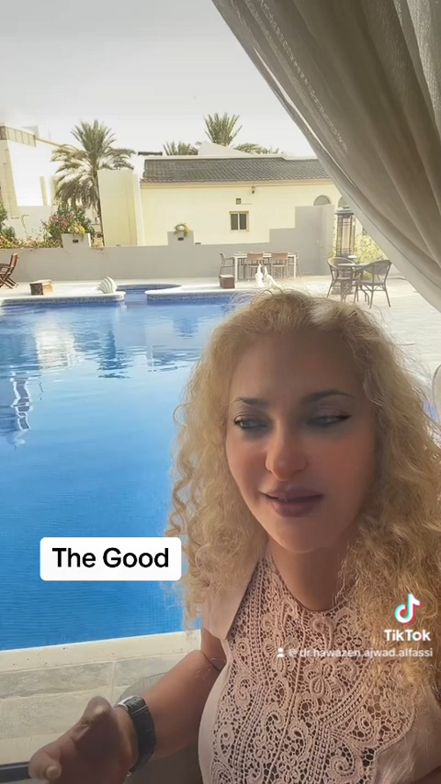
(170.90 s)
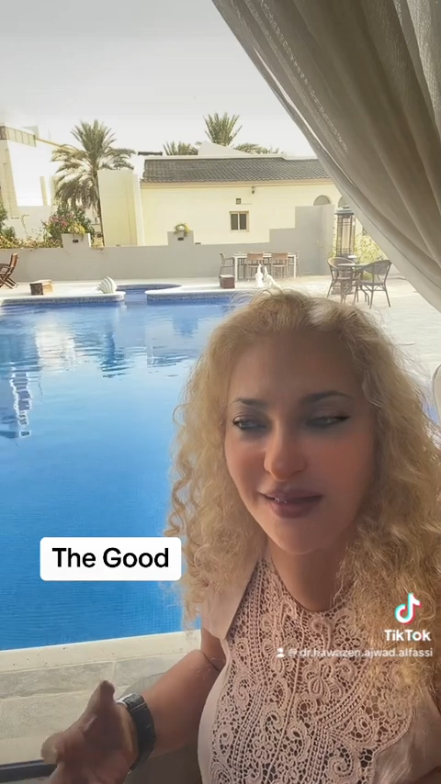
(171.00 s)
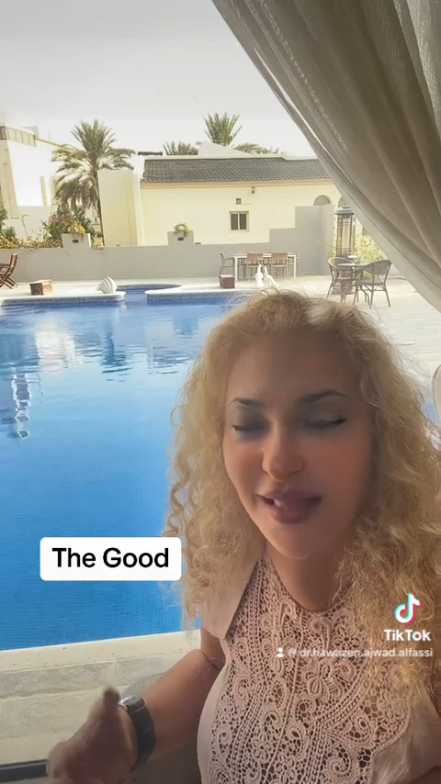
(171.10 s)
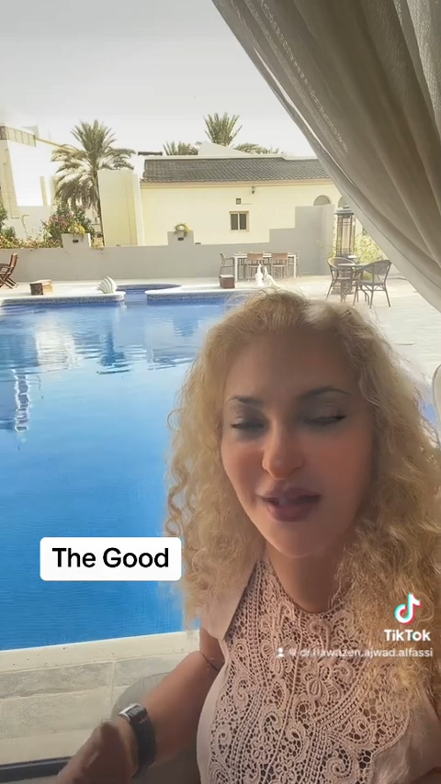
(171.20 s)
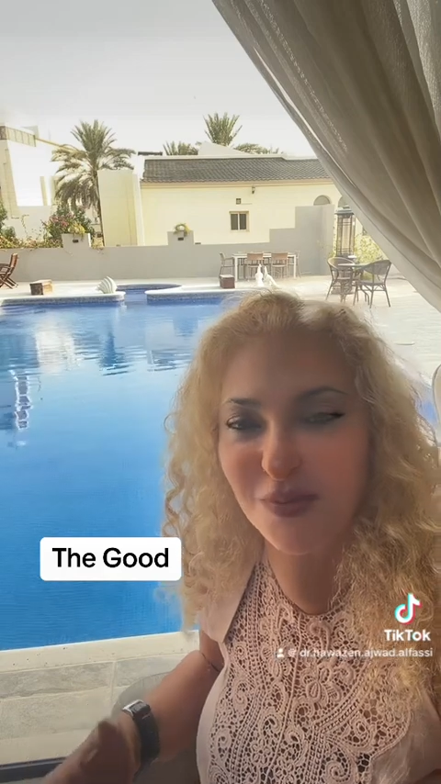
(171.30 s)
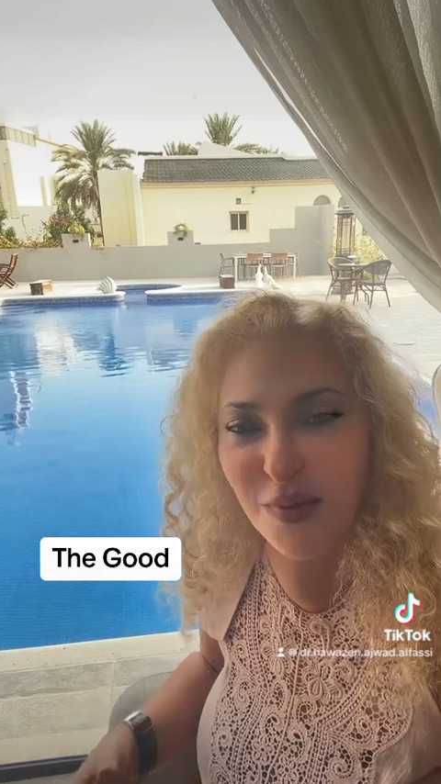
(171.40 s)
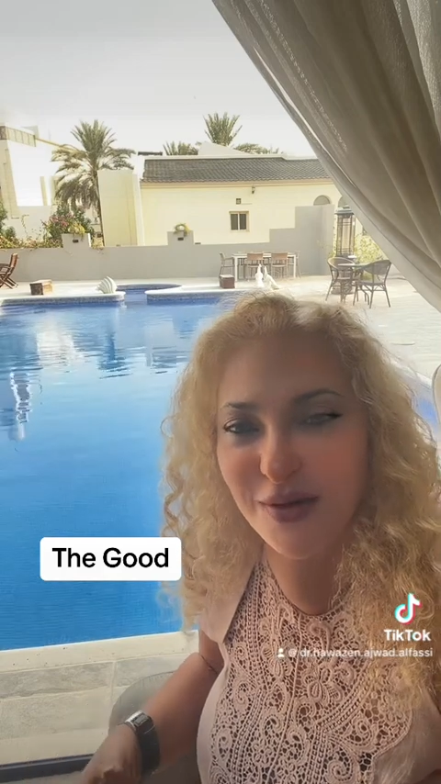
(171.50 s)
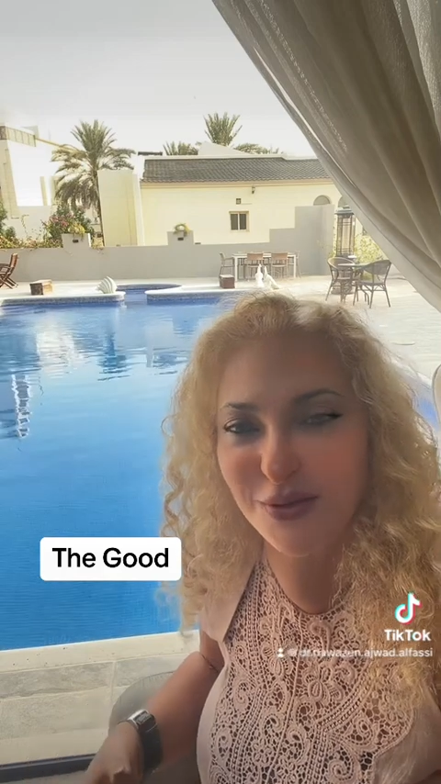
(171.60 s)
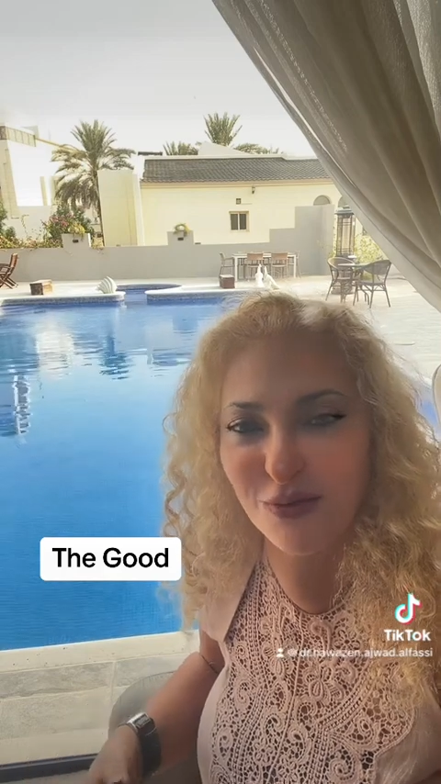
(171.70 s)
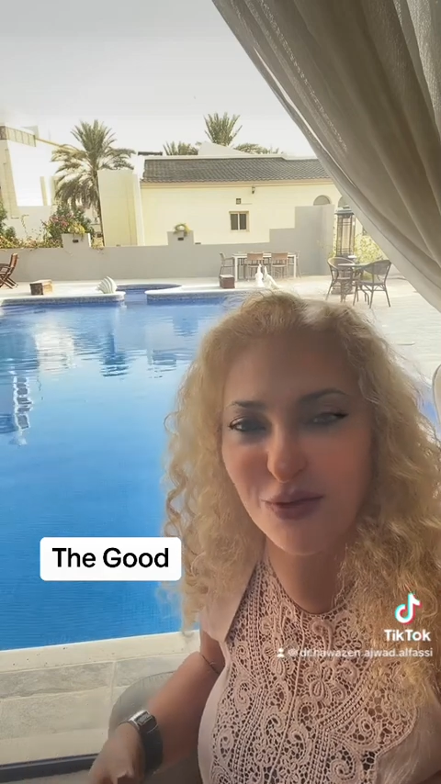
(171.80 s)
that
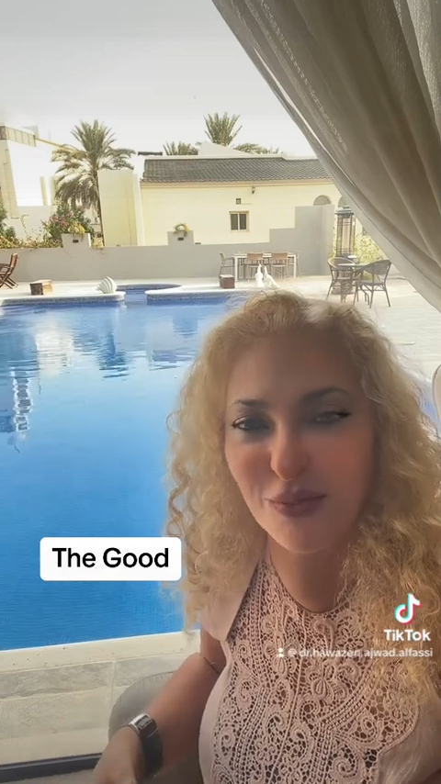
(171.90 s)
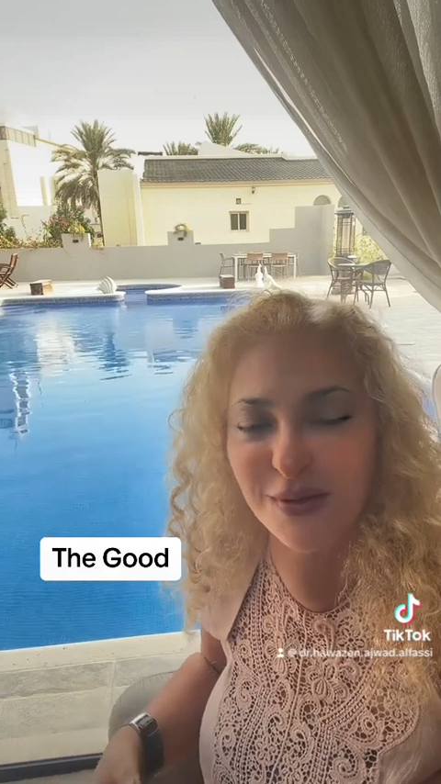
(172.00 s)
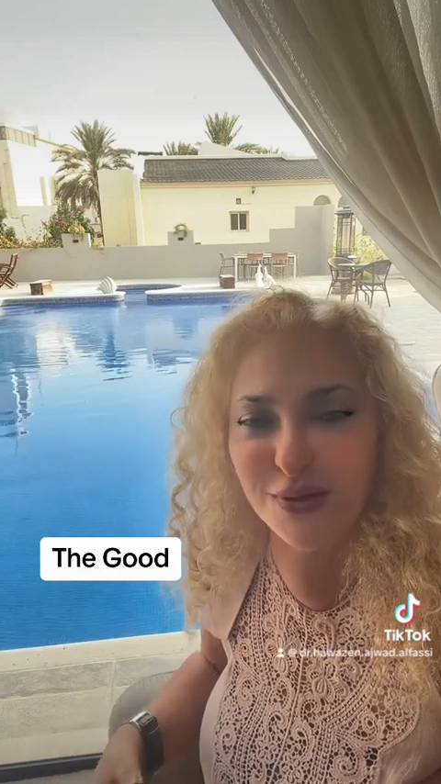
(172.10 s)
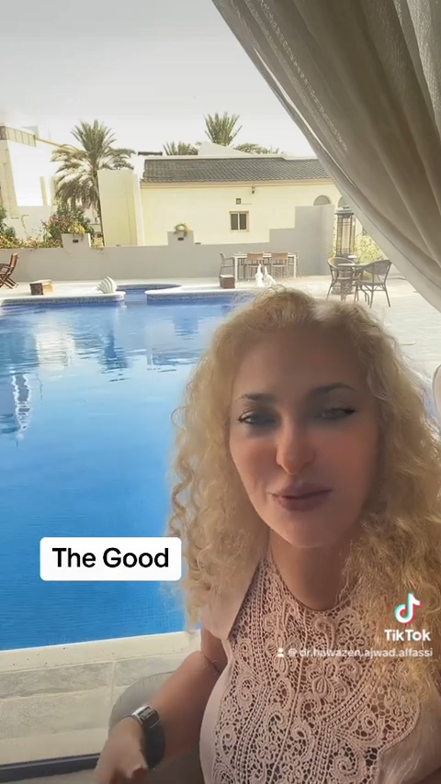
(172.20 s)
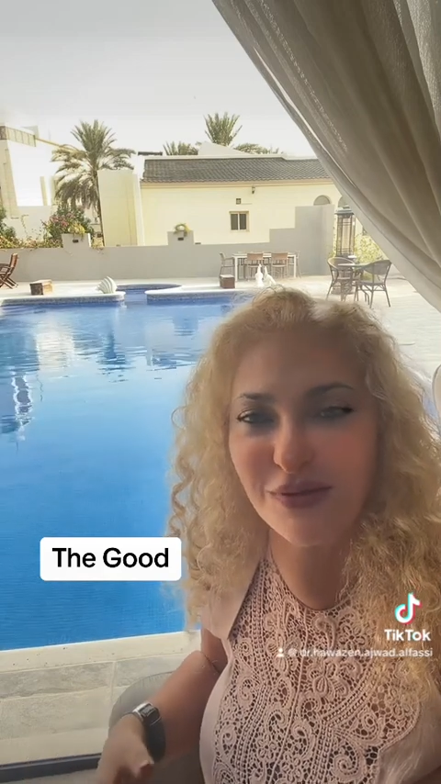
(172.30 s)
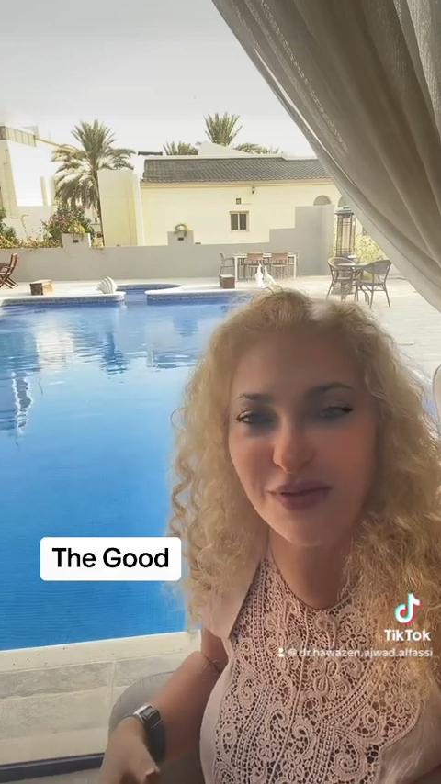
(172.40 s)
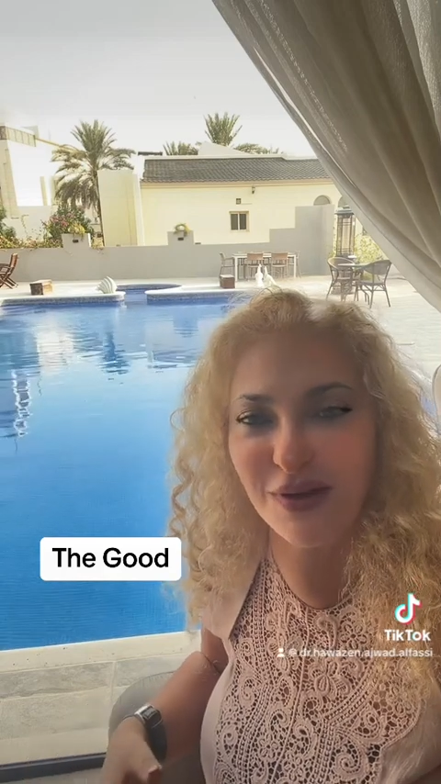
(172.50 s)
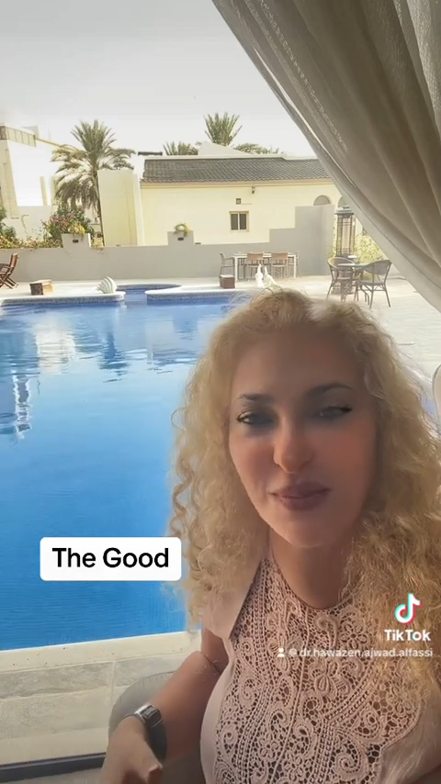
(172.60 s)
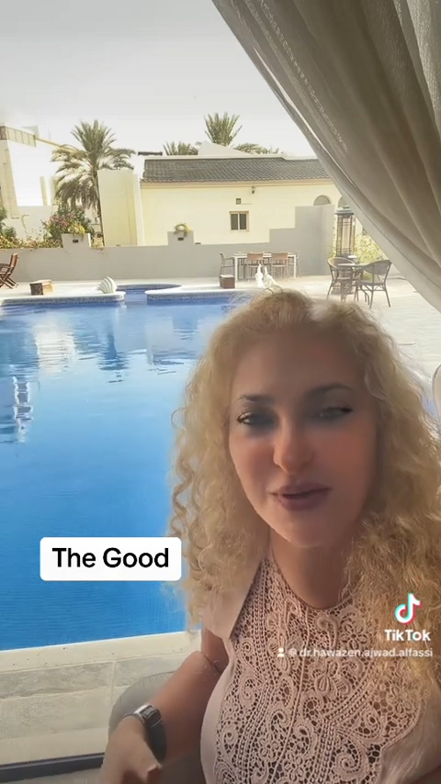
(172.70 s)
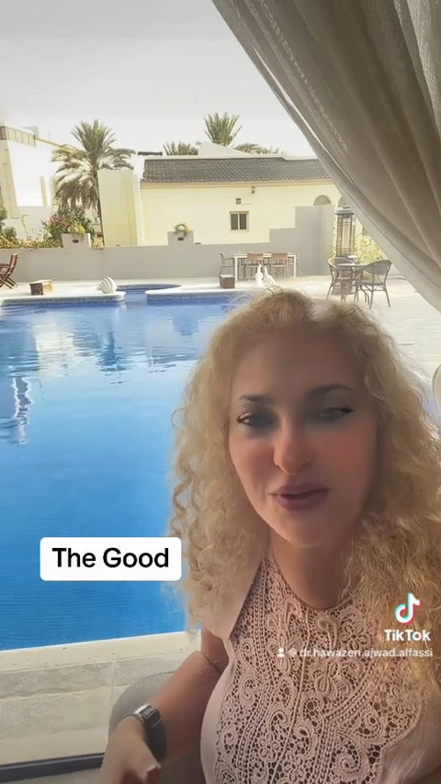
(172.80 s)
part of the body will feel
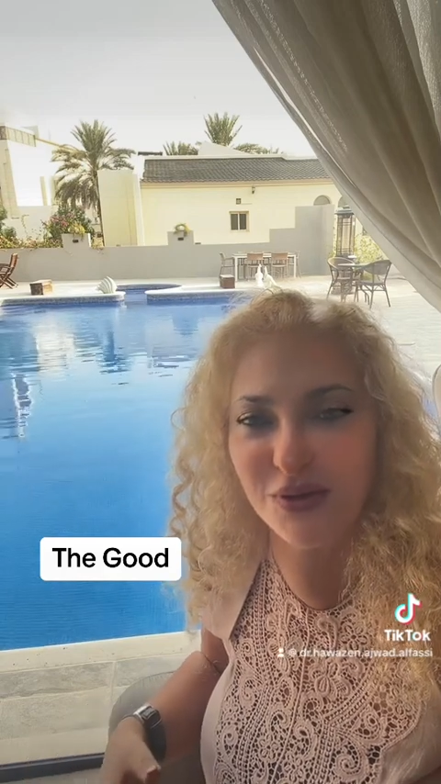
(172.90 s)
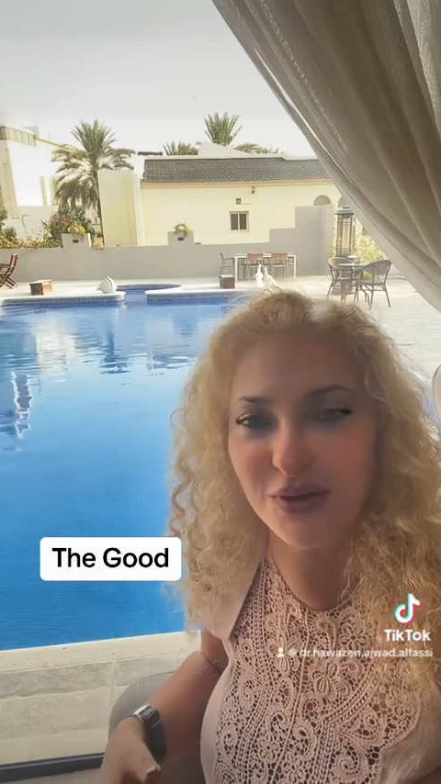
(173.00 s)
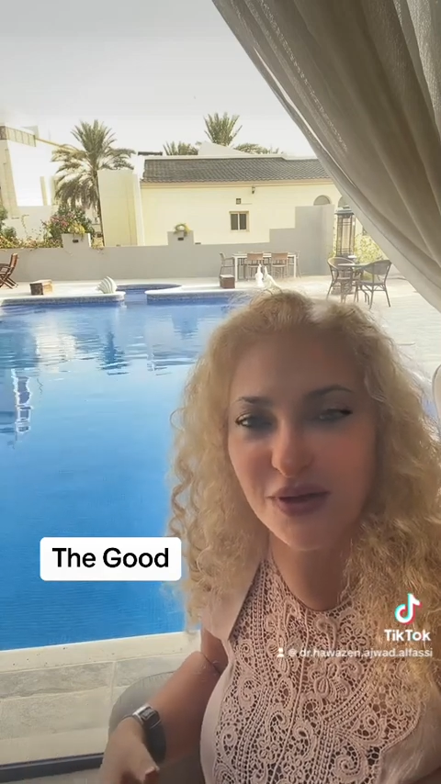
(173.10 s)
better.